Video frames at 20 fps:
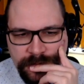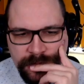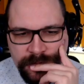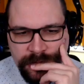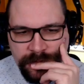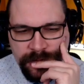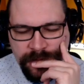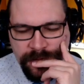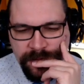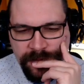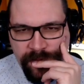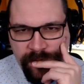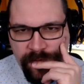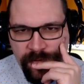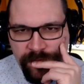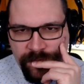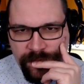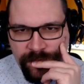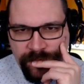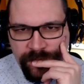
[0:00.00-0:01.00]
let's scavenge
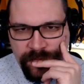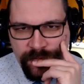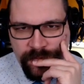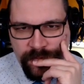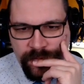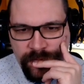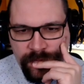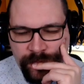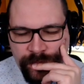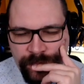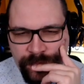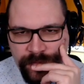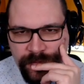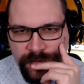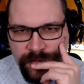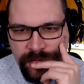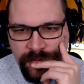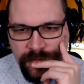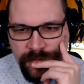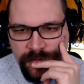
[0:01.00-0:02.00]
for fuel.
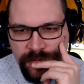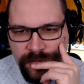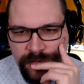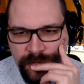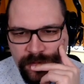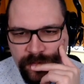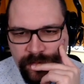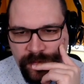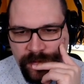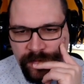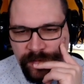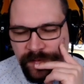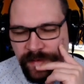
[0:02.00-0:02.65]
Going